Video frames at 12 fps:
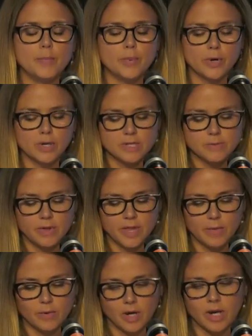birds, while they
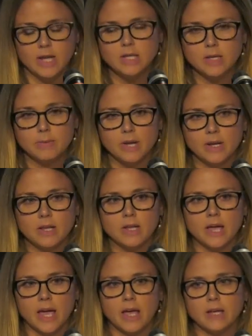were
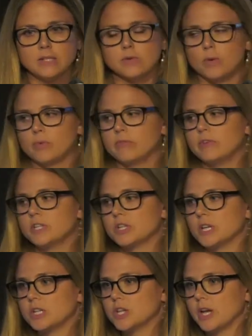incubating eggs or
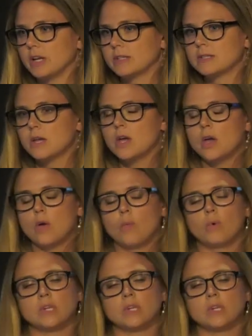provisioning chicks, were